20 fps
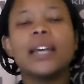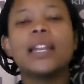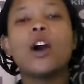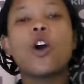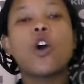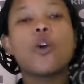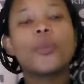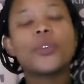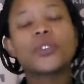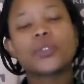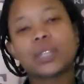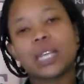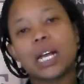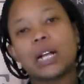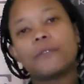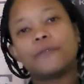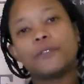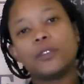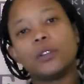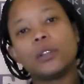And I hope this was
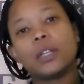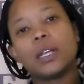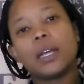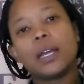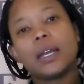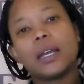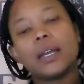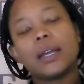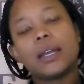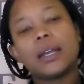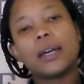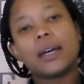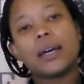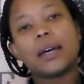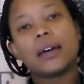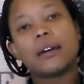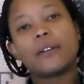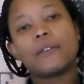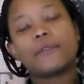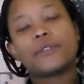helpful
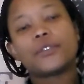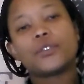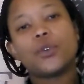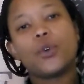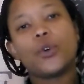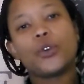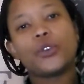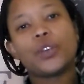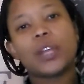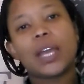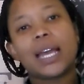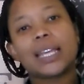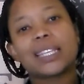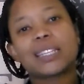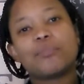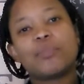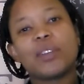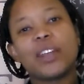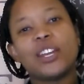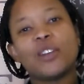to all you
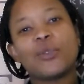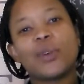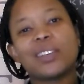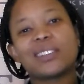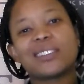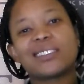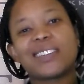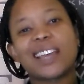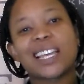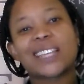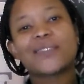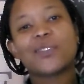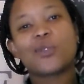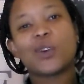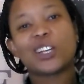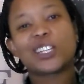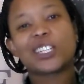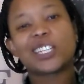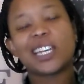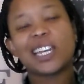guys. But anyways, thanks for
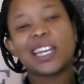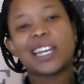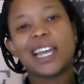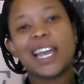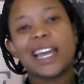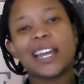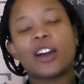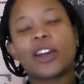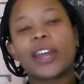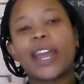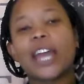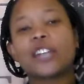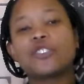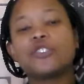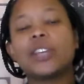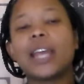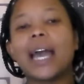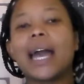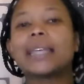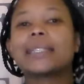watching, and I'll
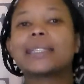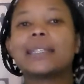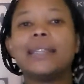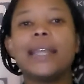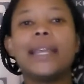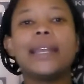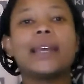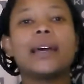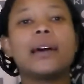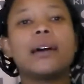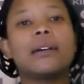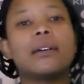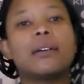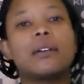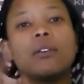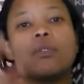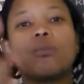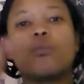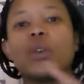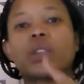catch you guys later
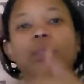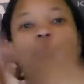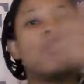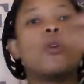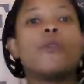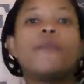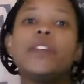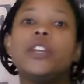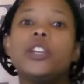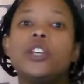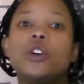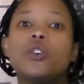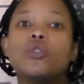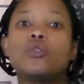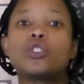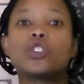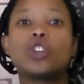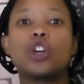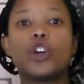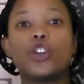with more
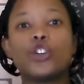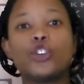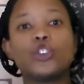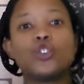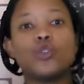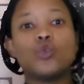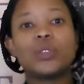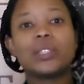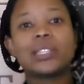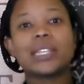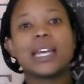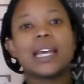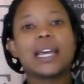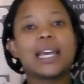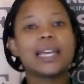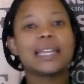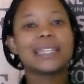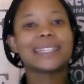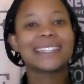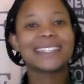videos.
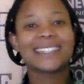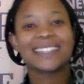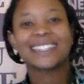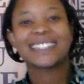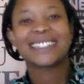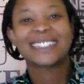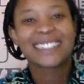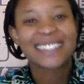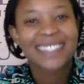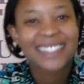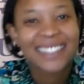Deuces.